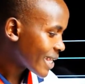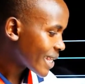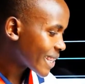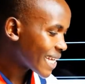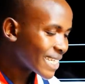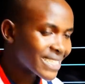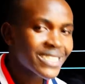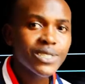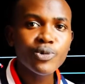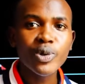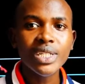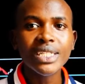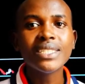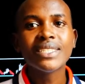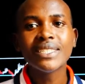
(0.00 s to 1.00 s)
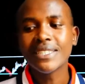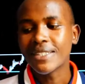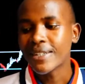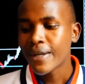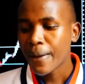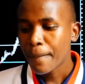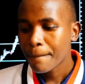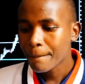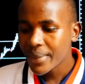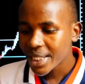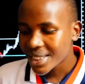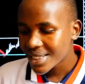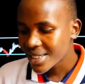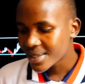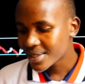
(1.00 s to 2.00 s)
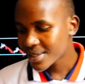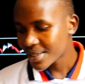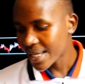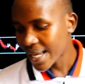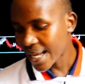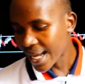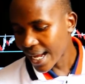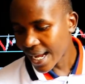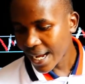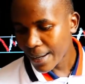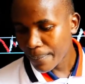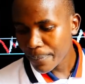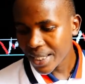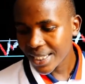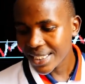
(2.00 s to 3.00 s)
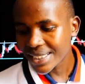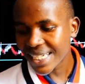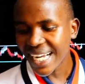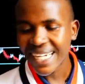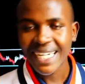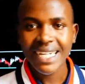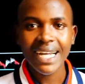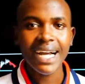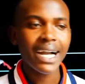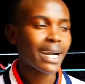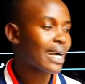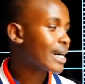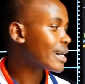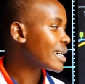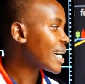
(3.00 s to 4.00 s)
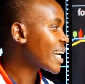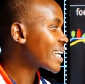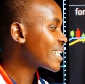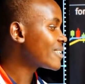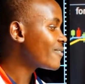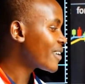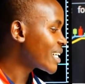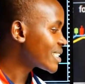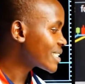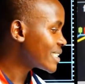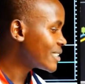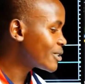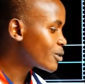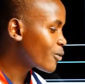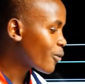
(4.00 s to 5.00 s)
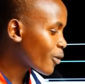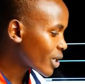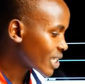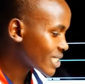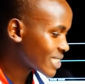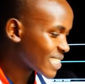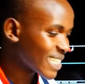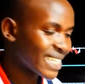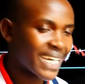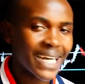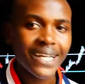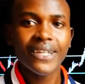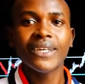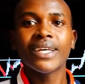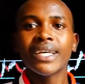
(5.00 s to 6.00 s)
That liquidity make it an advantage to Forex traders